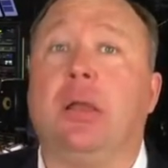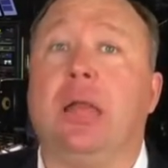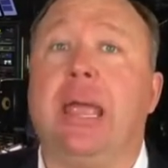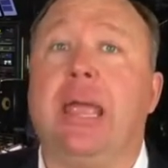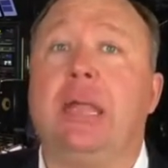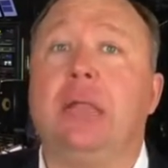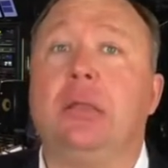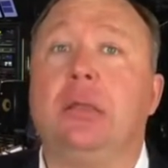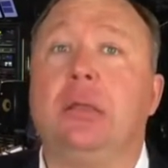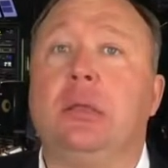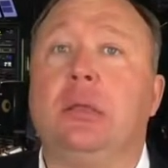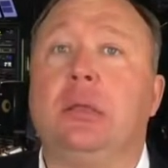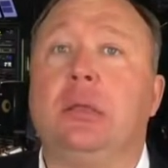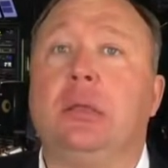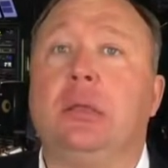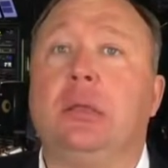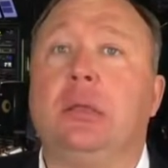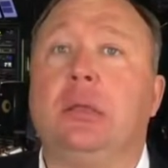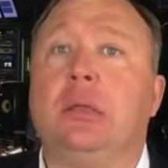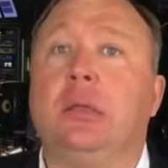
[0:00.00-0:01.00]
And
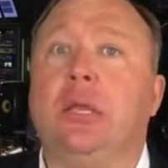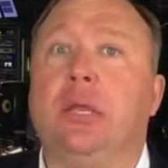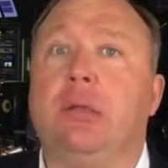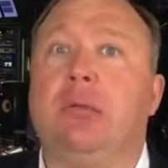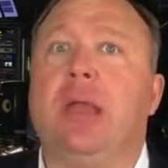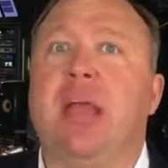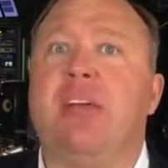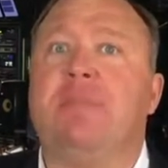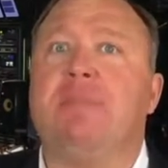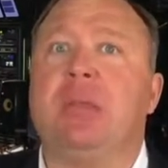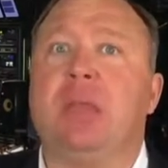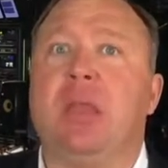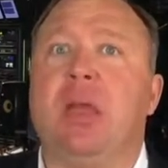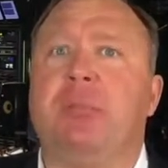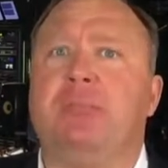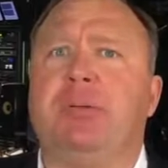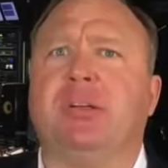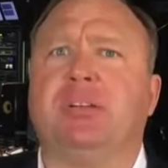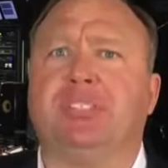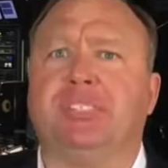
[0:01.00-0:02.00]
you don't have me
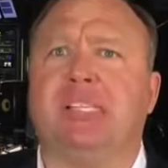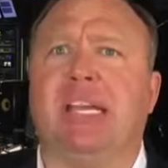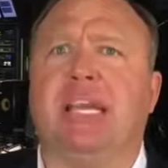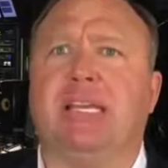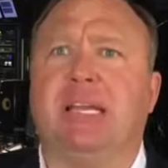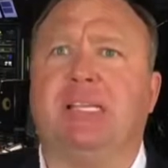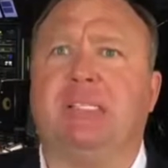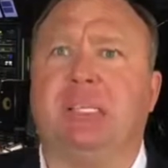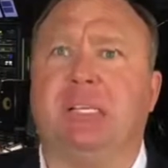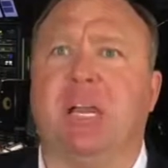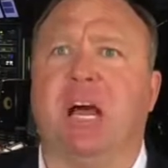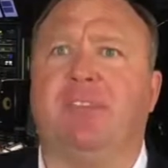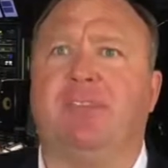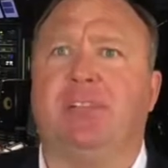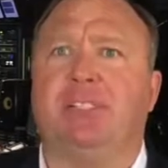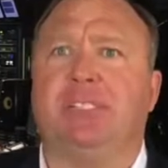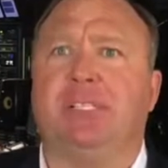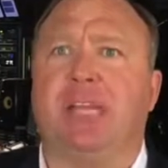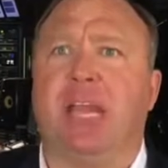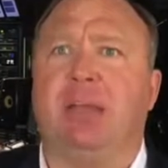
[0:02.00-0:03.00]
up here saying it as a
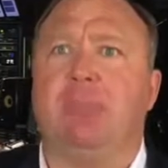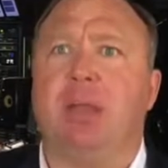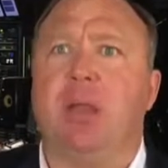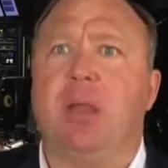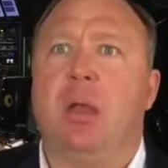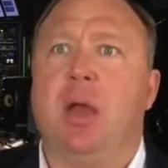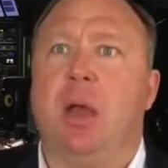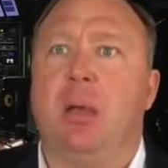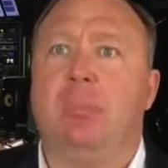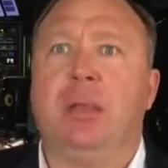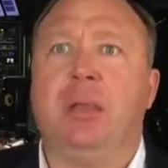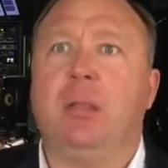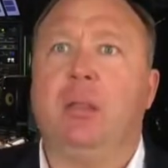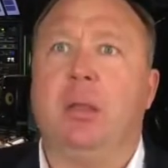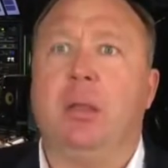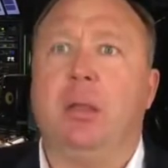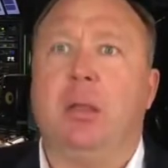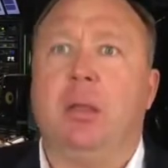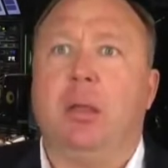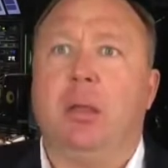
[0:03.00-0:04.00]
confidence game. I mean,
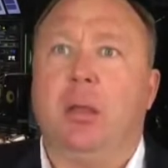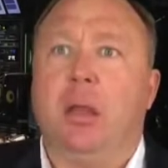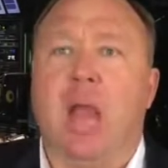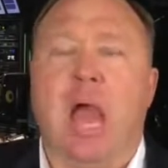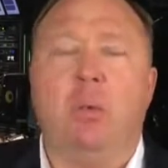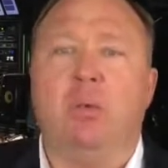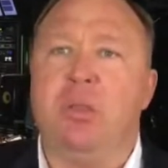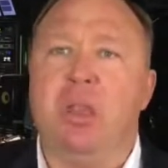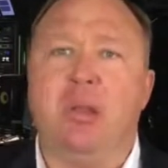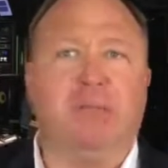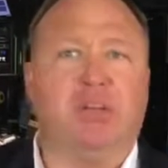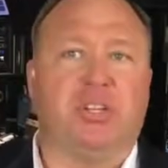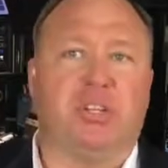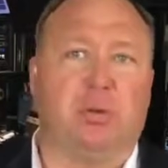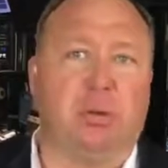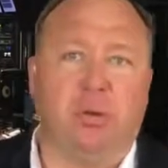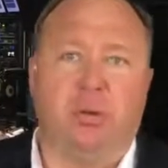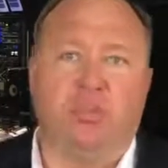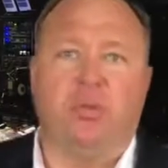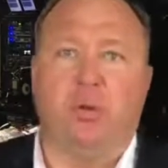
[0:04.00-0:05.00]
I would never
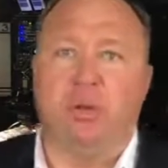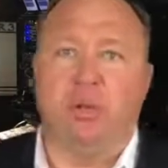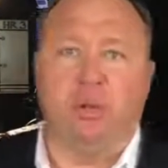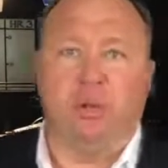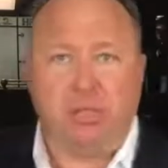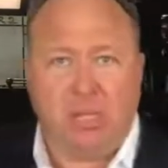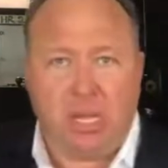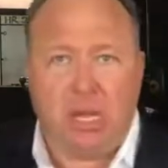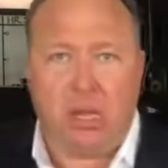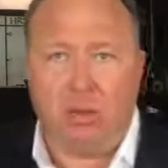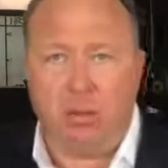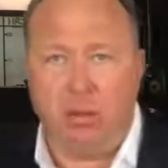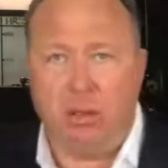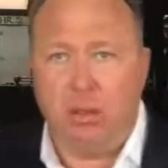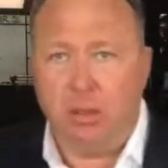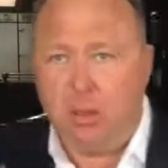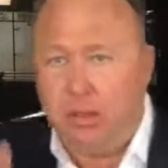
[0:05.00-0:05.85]
surrender 20 years ago.